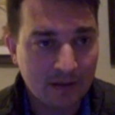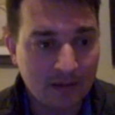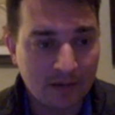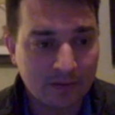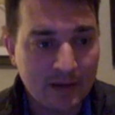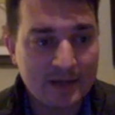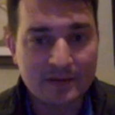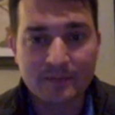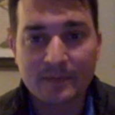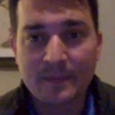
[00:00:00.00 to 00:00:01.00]
All right,
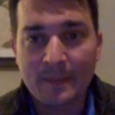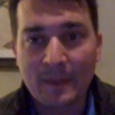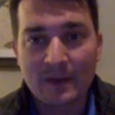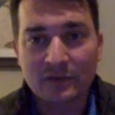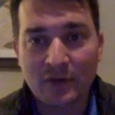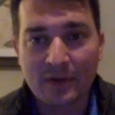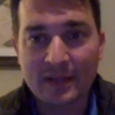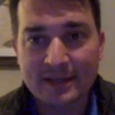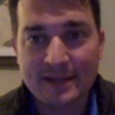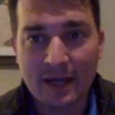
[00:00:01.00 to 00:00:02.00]
so now I'd
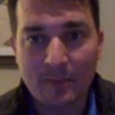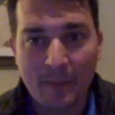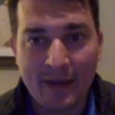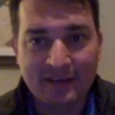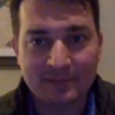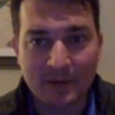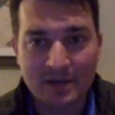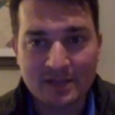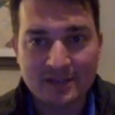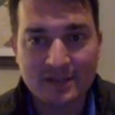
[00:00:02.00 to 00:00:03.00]
like to talk about my
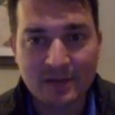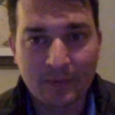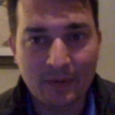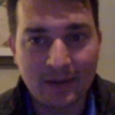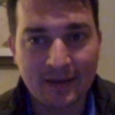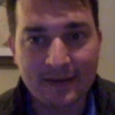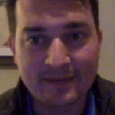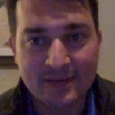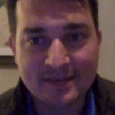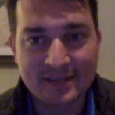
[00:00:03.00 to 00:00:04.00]
experience
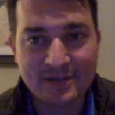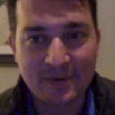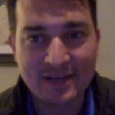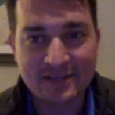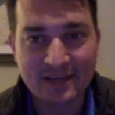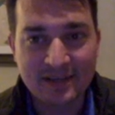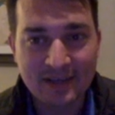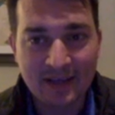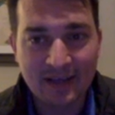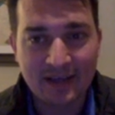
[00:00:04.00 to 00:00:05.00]
of this situation.
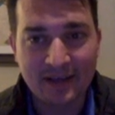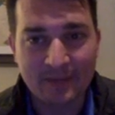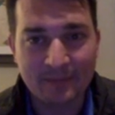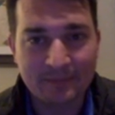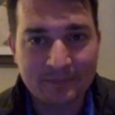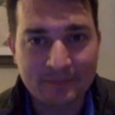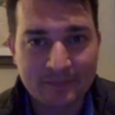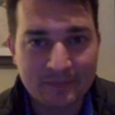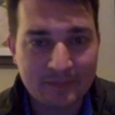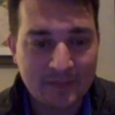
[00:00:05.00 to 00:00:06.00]

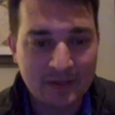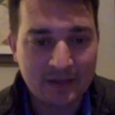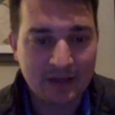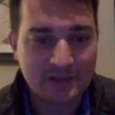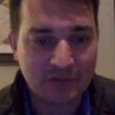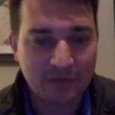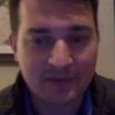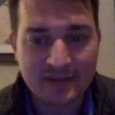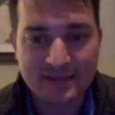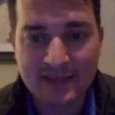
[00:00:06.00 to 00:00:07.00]
I chose
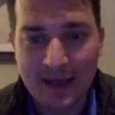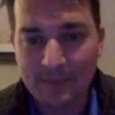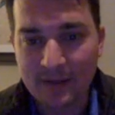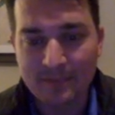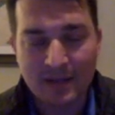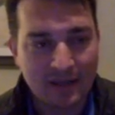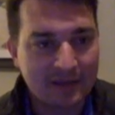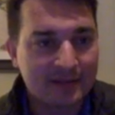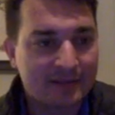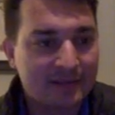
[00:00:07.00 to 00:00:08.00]
this topic
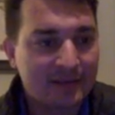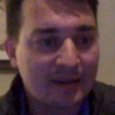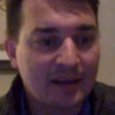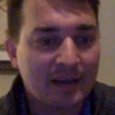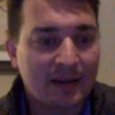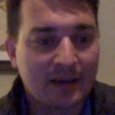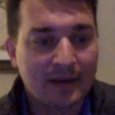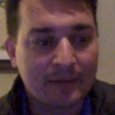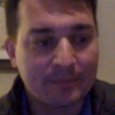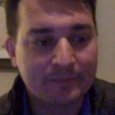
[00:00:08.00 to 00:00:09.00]
because
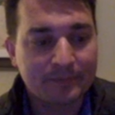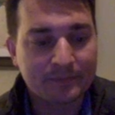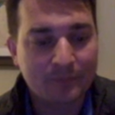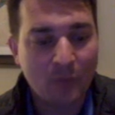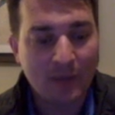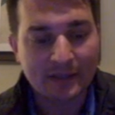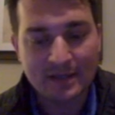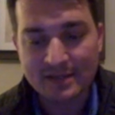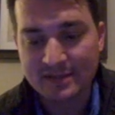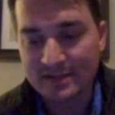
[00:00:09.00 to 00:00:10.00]
while it
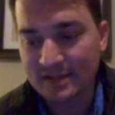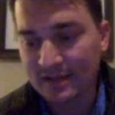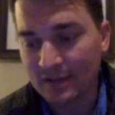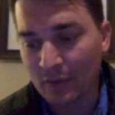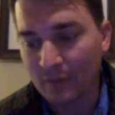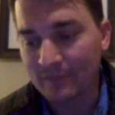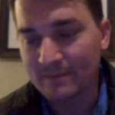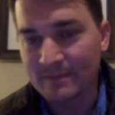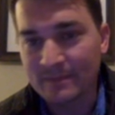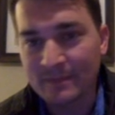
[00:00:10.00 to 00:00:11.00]
is, a
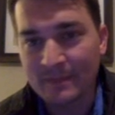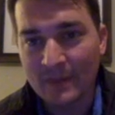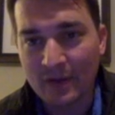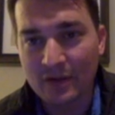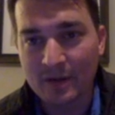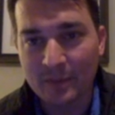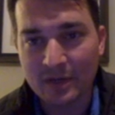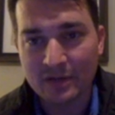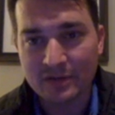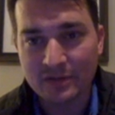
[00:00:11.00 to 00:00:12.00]
good number of
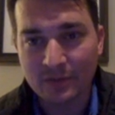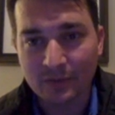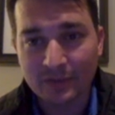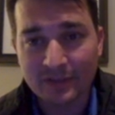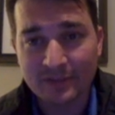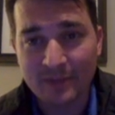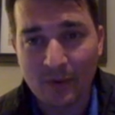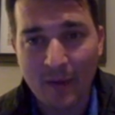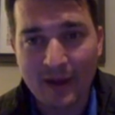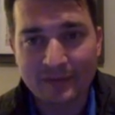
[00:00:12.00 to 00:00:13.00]
years old, it's been
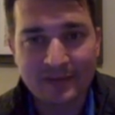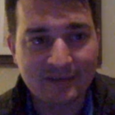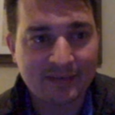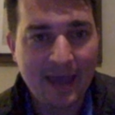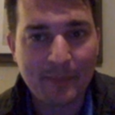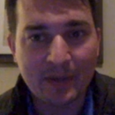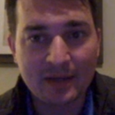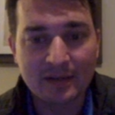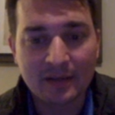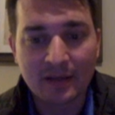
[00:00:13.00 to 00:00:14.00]
a while since this happened.